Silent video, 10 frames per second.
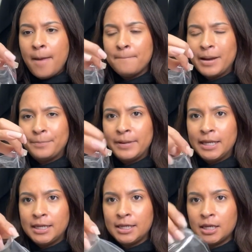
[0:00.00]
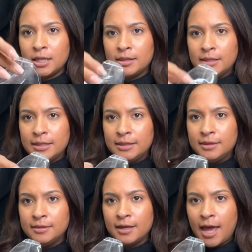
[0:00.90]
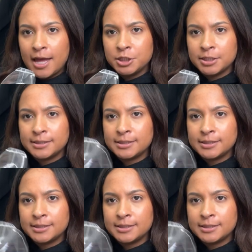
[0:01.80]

by pinning the edges